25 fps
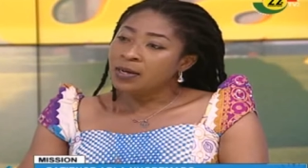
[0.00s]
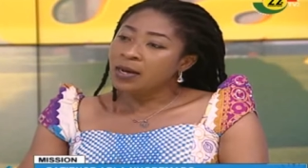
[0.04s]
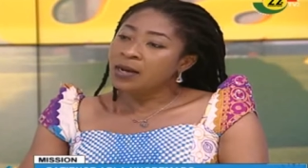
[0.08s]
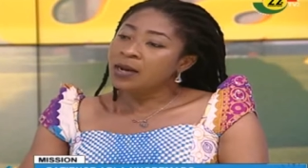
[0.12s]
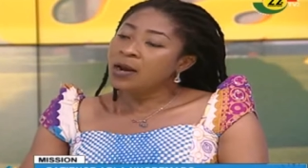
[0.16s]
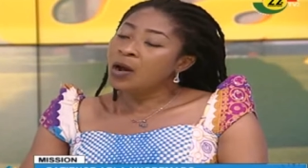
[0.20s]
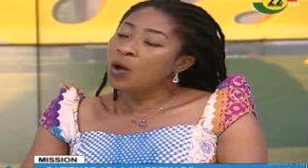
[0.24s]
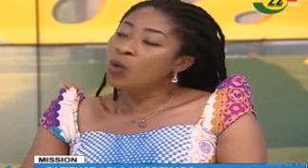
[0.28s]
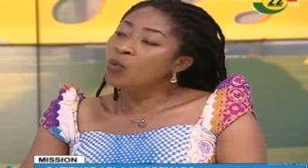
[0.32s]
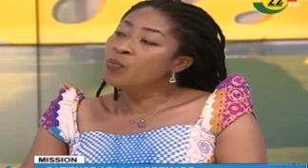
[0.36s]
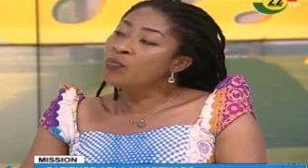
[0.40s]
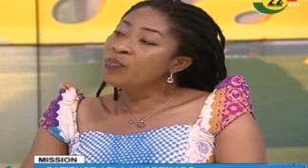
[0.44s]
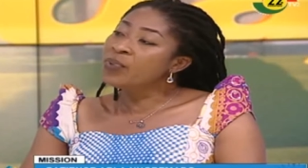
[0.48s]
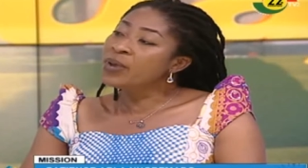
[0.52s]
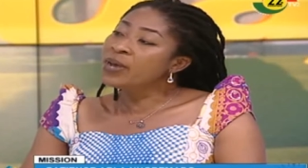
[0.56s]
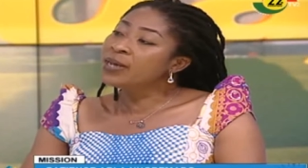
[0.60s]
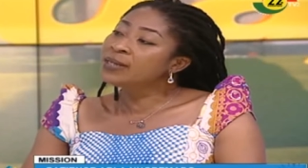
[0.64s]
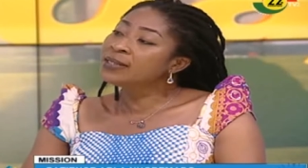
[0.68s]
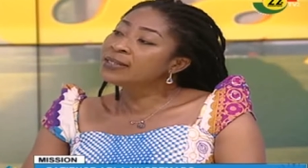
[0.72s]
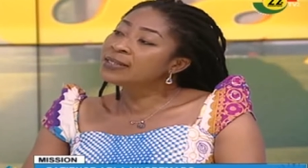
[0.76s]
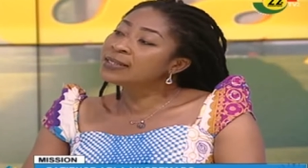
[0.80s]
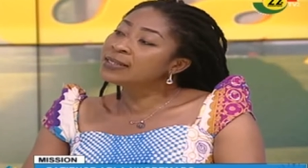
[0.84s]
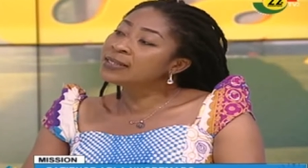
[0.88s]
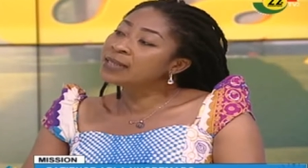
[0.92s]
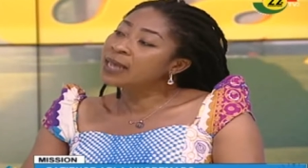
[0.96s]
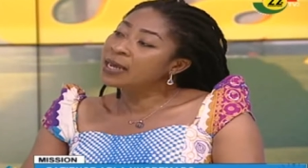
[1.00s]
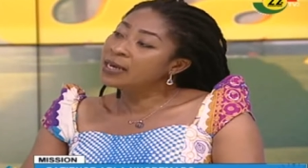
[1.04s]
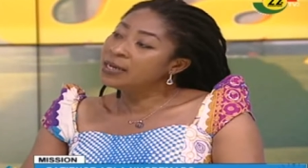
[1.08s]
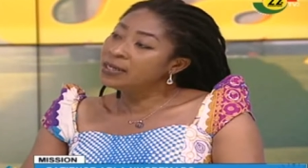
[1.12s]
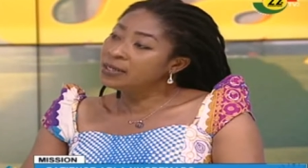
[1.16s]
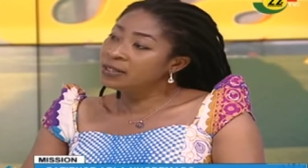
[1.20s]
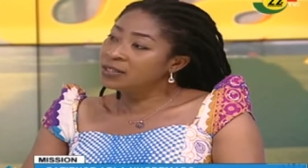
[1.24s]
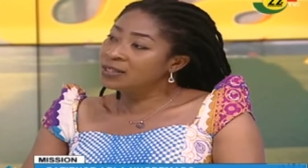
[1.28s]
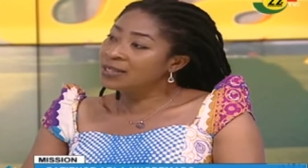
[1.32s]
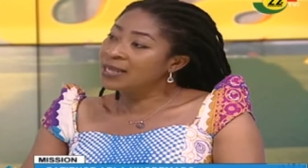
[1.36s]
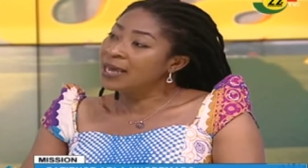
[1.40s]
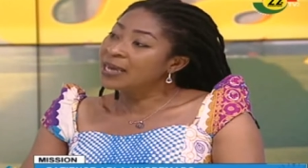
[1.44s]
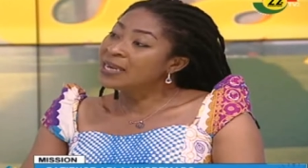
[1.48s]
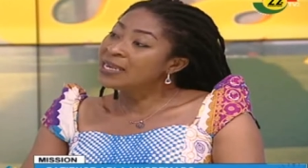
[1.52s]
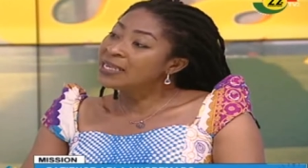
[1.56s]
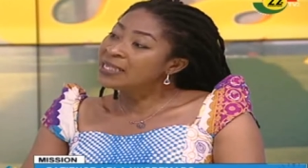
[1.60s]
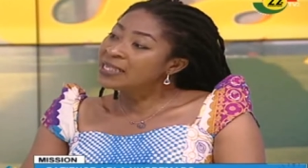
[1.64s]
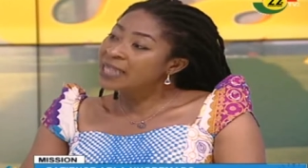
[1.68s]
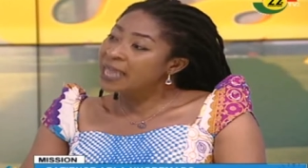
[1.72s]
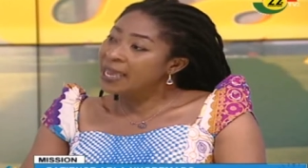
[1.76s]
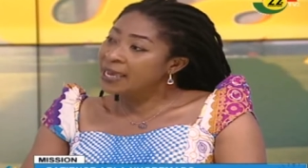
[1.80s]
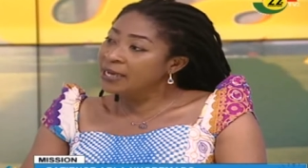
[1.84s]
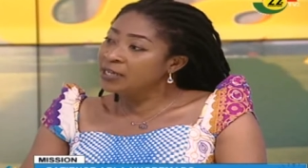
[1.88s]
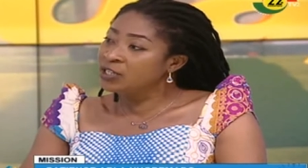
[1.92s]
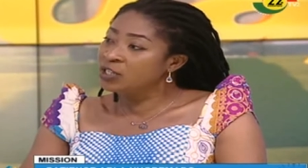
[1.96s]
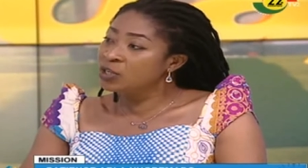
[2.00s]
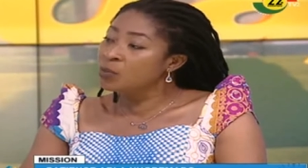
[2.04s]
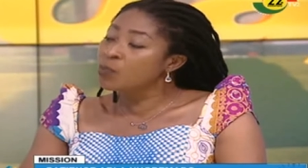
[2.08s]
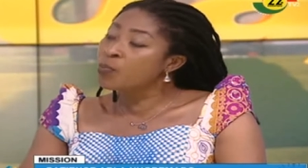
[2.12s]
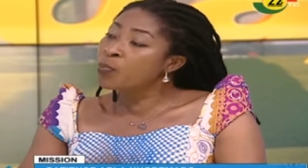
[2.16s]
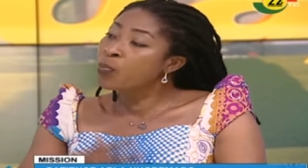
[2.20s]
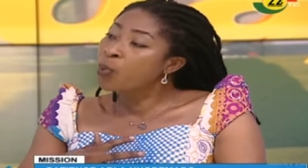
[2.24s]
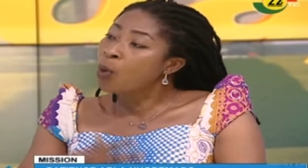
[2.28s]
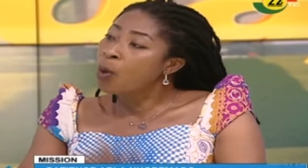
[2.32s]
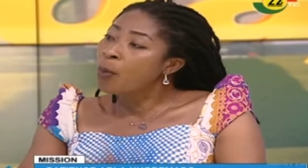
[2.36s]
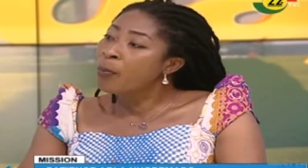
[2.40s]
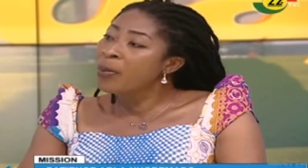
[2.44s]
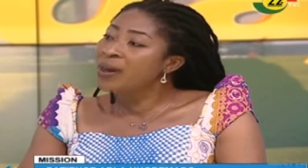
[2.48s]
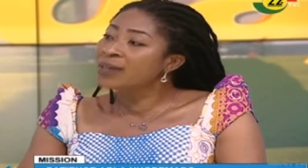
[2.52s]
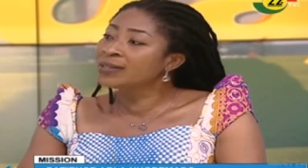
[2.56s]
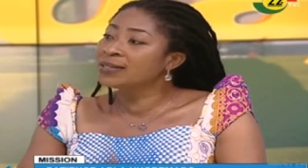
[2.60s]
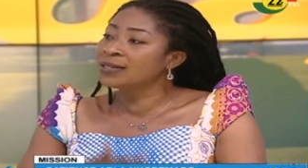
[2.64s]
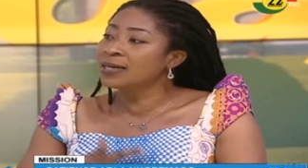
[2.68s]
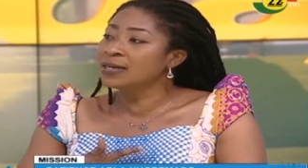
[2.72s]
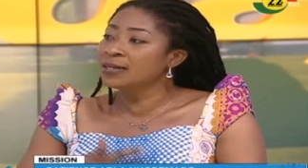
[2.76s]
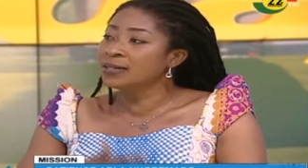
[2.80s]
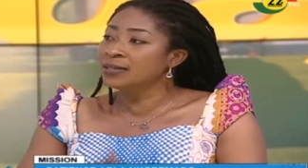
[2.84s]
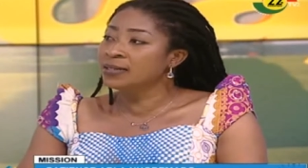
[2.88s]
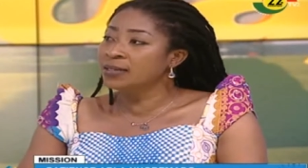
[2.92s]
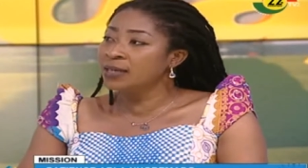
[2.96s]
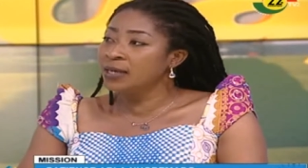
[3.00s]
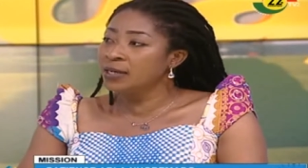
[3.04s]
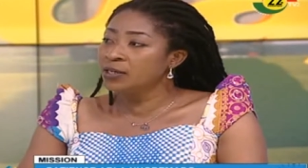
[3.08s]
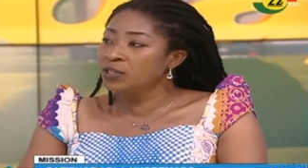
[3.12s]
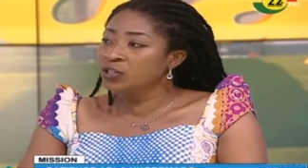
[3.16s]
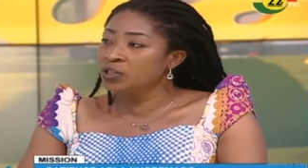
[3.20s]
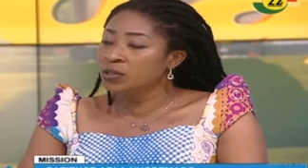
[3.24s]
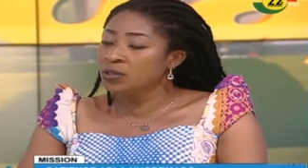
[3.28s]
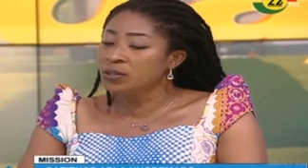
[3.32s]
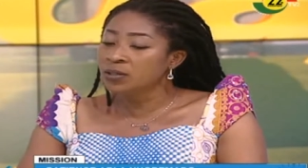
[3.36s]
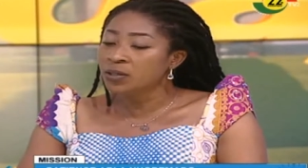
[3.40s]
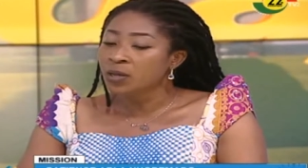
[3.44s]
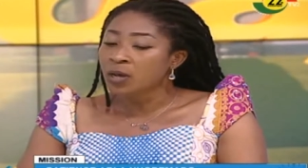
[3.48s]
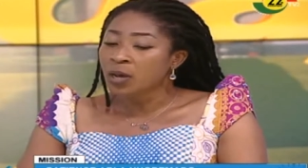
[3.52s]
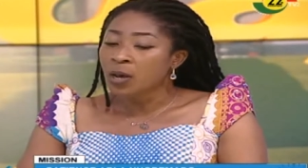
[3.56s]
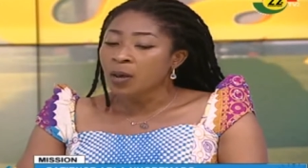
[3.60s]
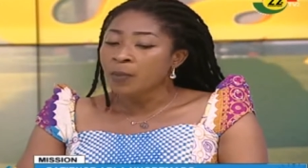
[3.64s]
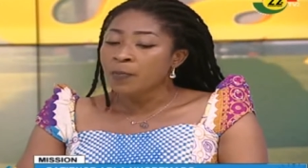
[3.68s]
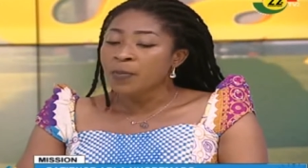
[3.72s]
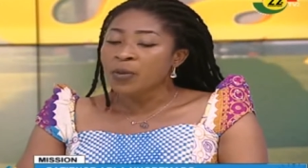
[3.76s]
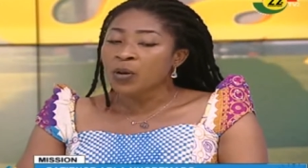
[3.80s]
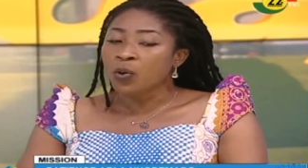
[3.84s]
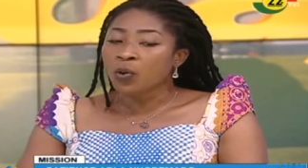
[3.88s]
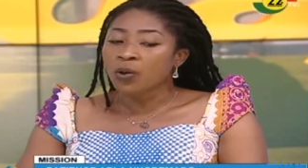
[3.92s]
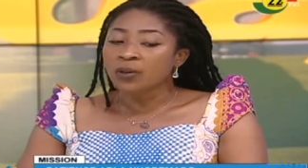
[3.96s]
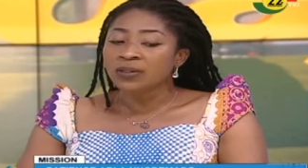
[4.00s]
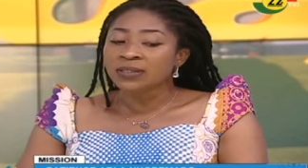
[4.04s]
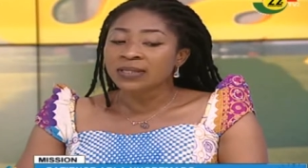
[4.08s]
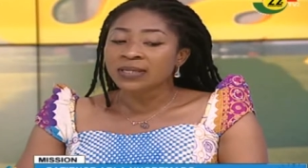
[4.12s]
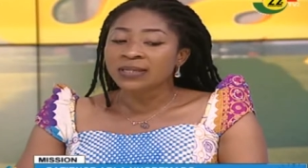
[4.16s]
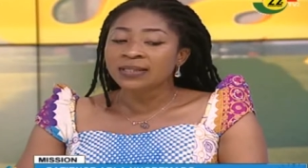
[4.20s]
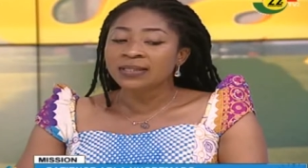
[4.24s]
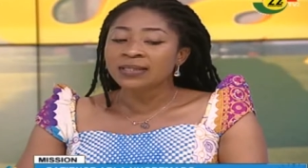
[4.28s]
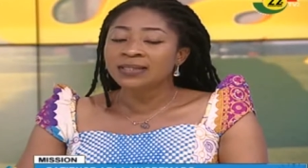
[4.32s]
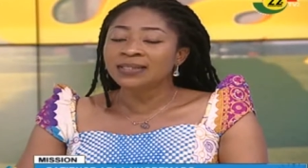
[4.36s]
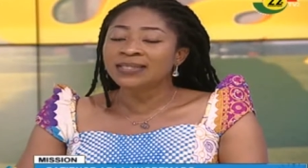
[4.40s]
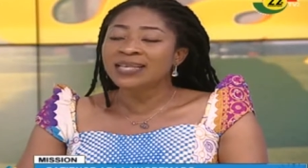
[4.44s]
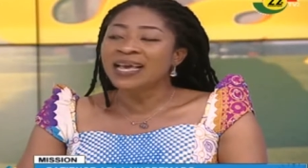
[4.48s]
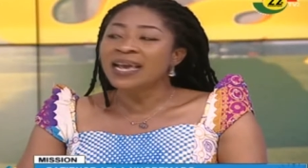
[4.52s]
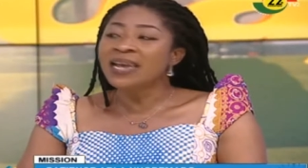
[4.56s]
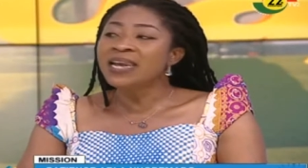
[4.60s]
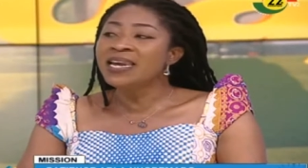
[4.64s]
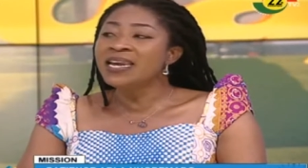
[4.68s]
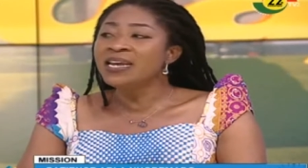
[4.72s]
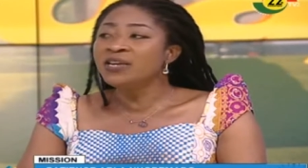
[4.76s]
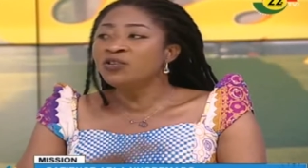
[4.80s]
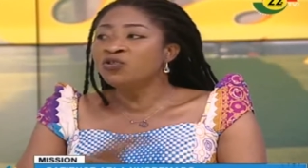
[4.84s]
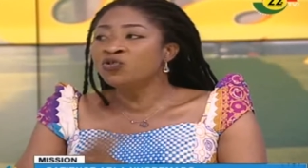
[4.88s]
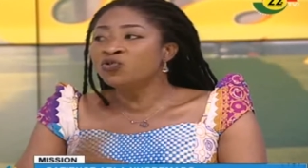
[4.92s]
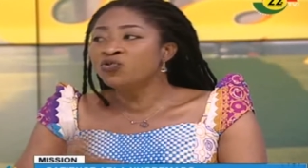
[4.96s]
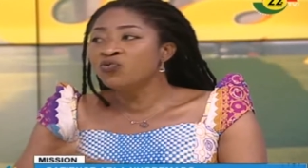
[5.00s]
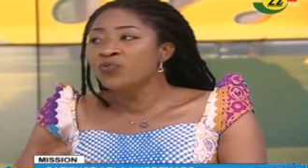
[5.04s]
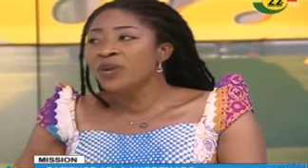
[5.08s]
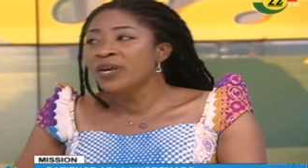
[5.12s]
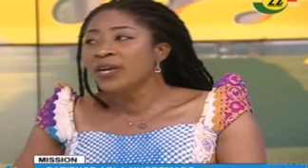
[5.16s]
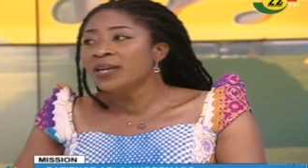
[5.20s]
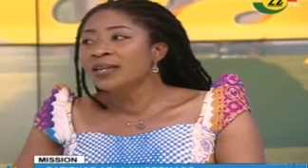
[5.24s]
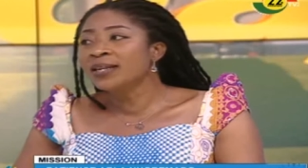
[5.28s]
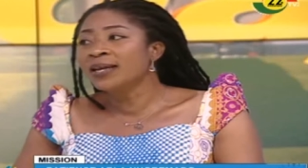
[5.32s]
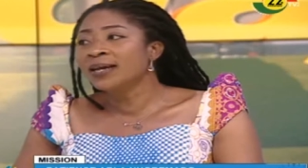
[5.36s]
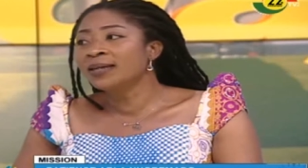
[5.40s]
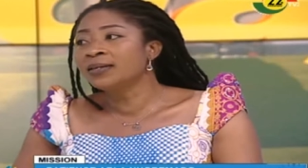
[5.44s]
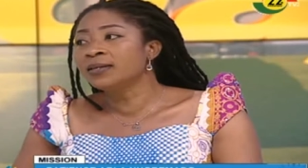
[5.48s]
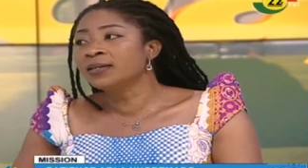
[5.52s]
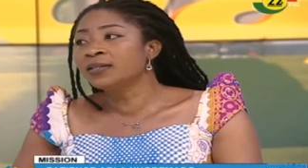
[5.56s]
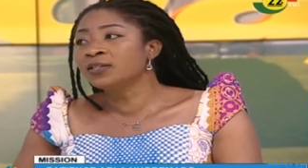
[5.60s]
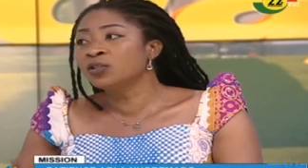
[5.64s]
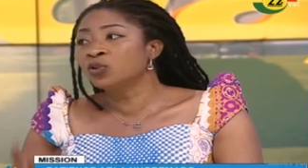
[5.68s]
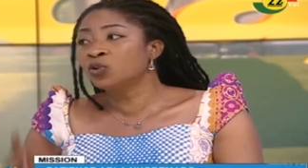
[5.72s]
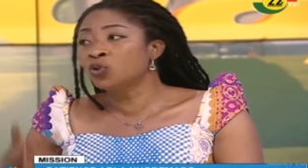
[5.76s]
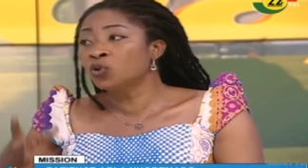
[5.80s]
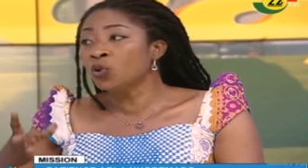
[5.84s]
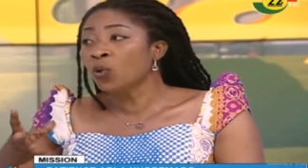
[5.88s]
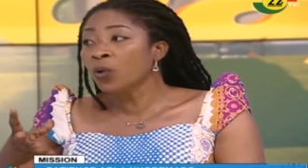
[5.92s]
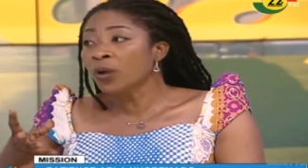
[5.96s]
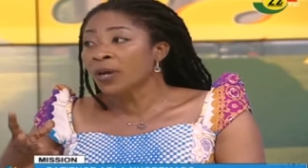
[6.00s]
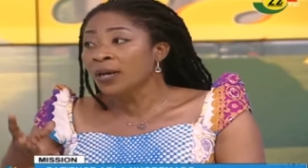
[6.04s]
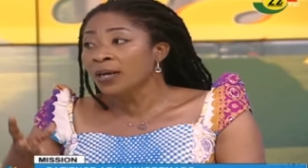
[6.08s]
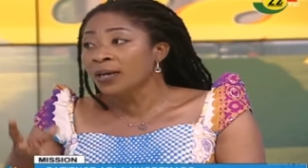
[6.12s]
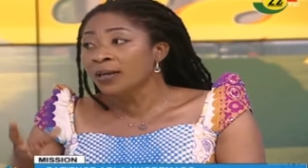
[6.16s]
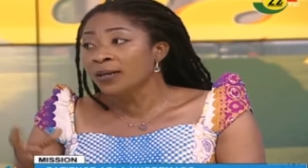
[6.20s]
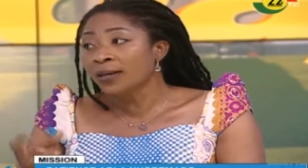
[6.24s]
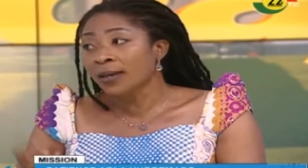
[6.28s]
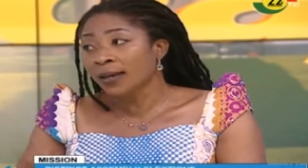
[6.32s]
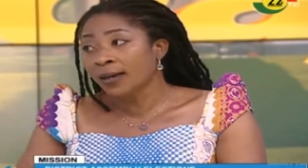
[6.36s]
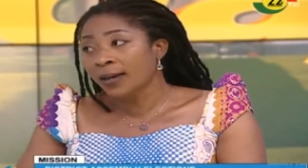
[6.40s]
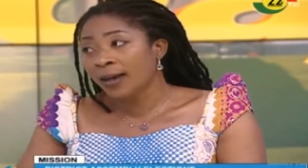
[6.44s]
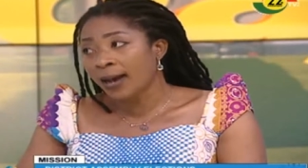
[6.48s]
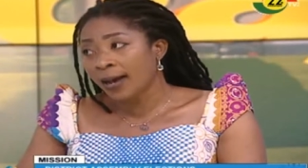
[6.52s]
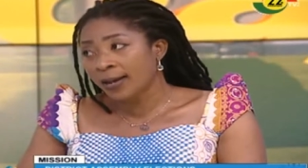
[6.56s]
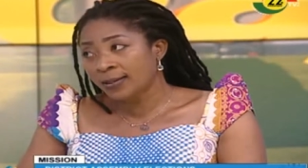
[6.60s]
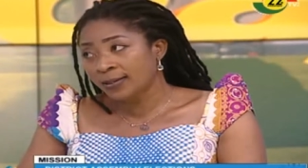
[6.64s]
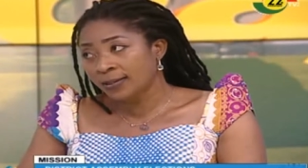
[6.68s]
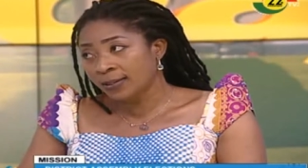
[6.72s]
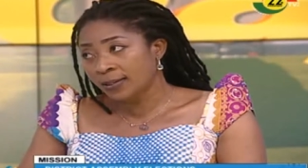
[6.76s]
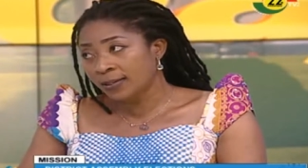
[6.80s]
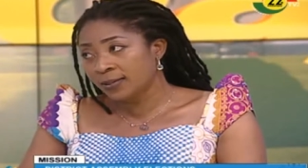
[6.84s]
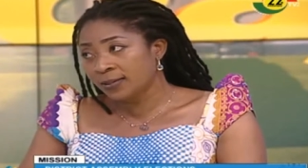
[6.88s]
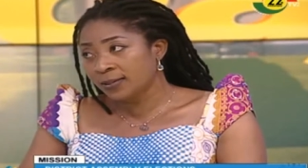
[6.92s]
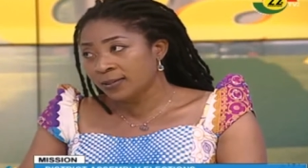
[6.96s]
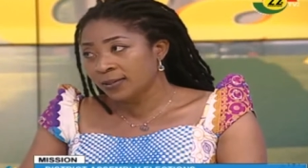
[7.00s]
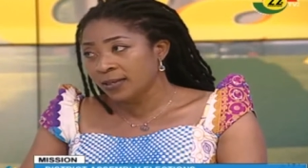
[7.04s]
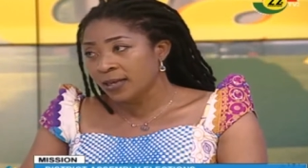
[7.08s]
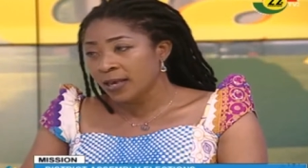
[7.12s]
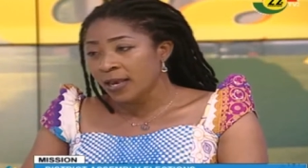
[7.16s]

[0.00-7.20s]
that I'll bring sanit- sanitation, proper sanitation, because it is the littering that is choking the gutters.